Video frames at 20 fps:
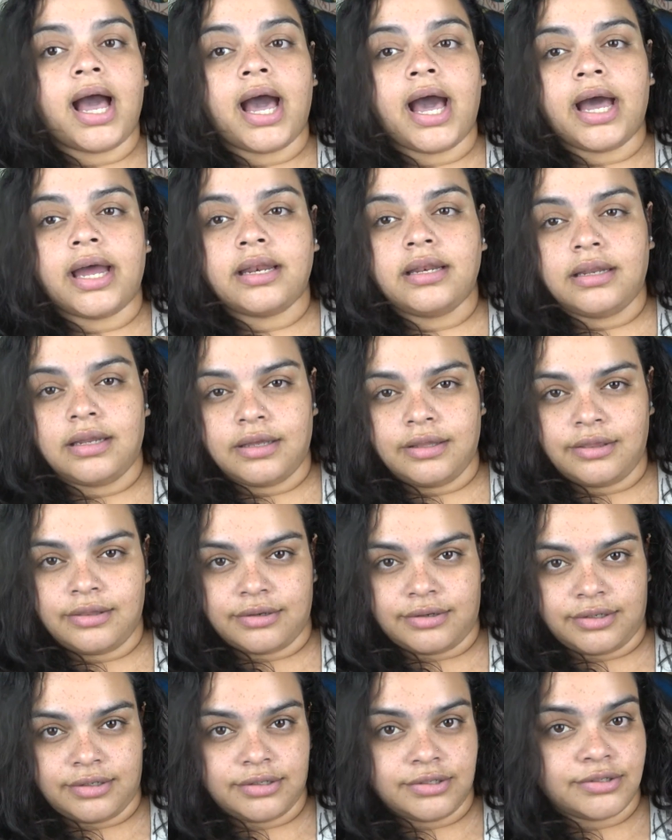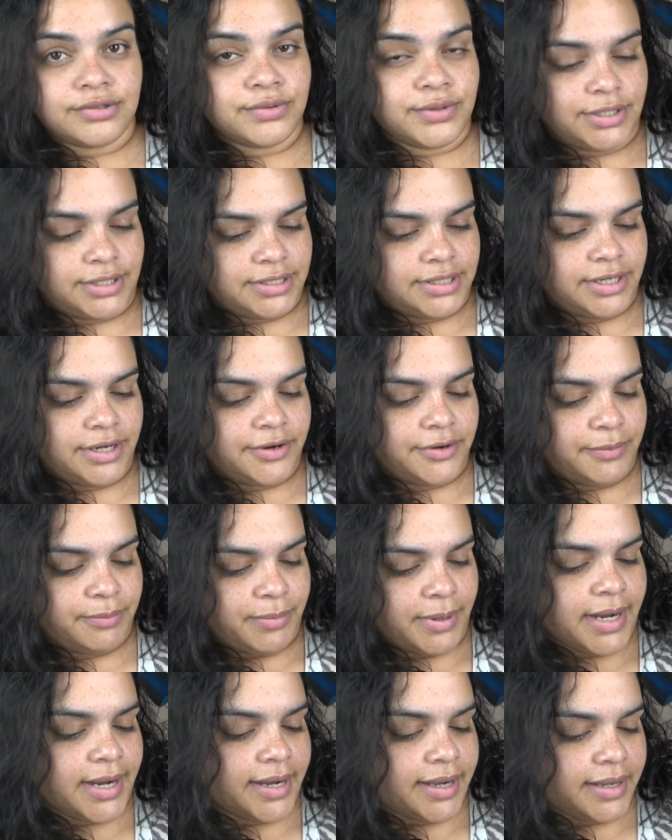Another sweet cherry
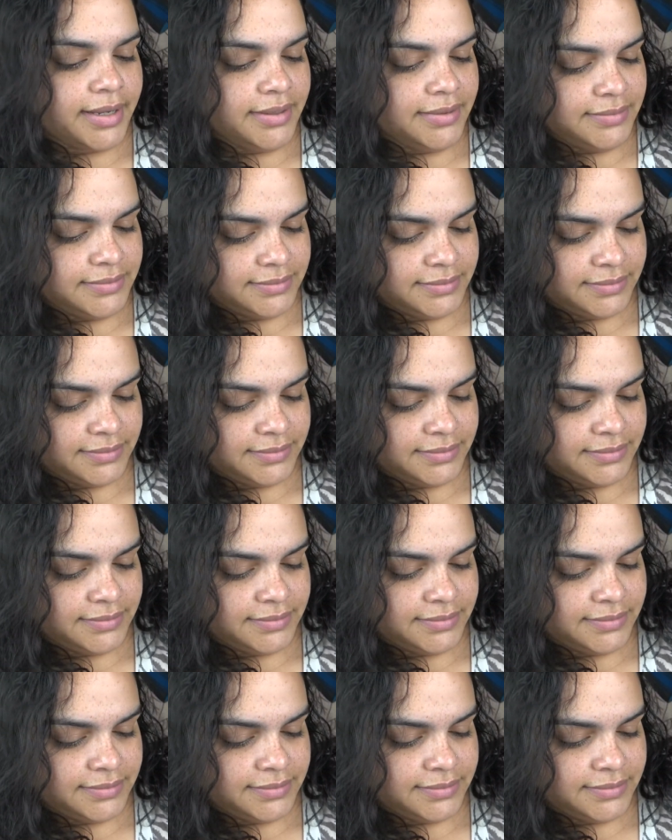pie.